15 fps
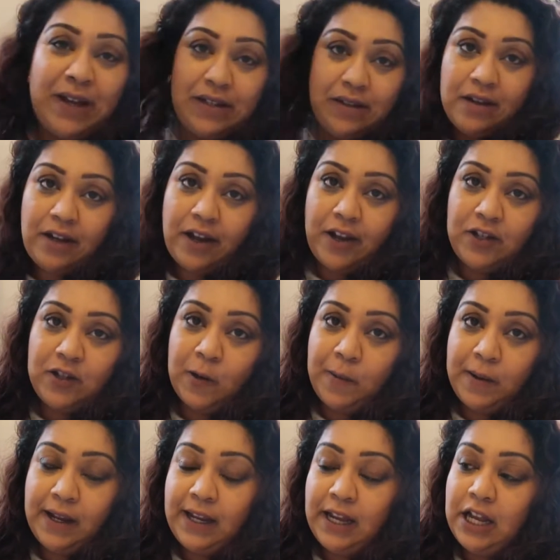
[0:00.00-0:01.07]
we do go
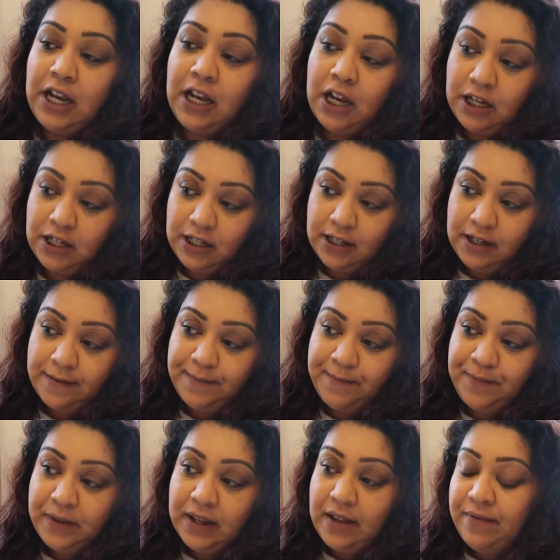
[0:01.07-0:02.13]
shopping in
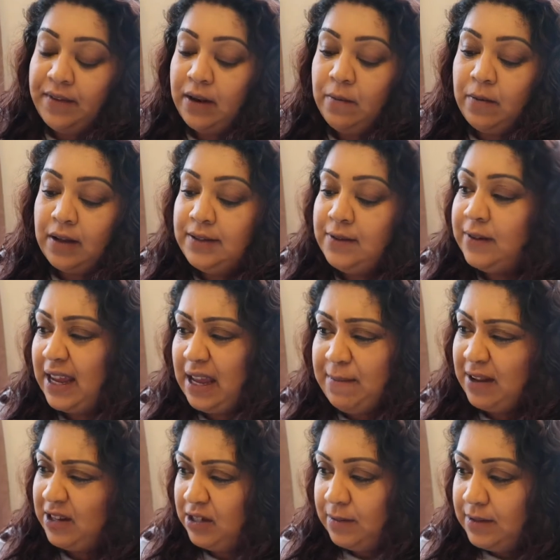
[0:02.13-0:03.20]
London, then yeah. I'll still get you
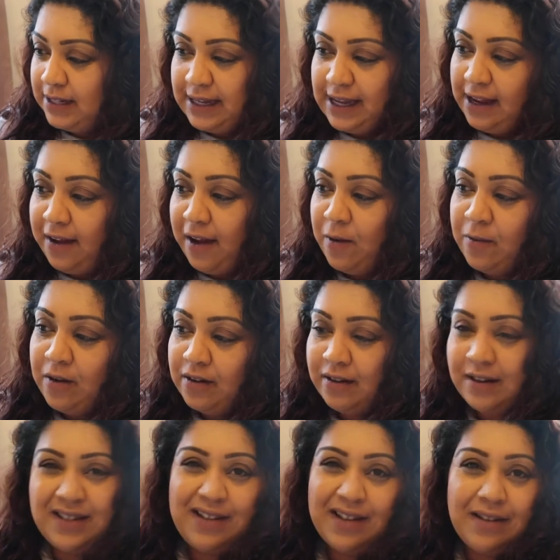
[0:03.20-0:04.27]
matched up to the Kiko one.
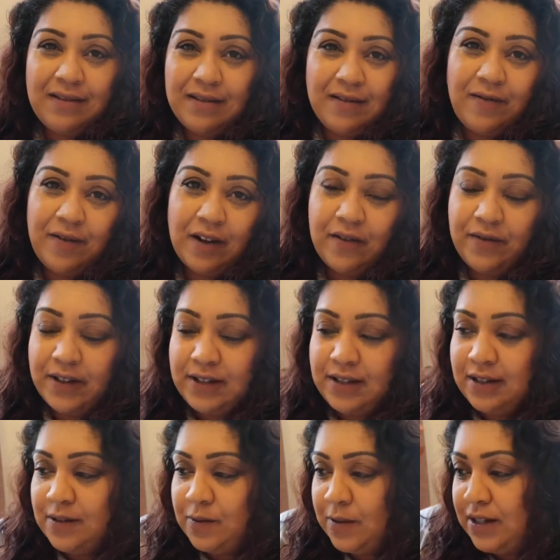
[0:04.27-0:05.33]
Yeah. like because
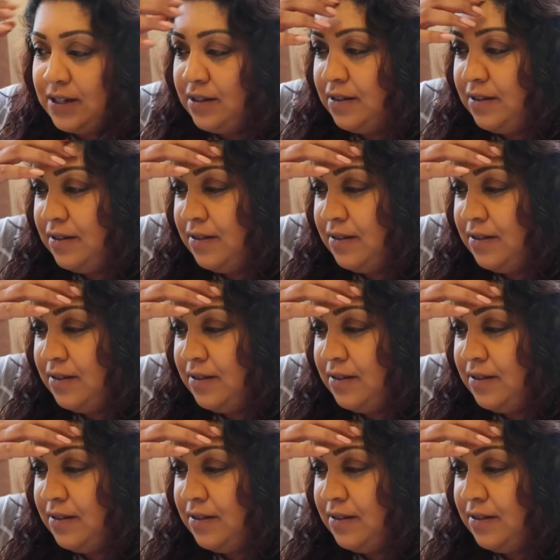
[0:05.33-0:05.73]
I'm not going to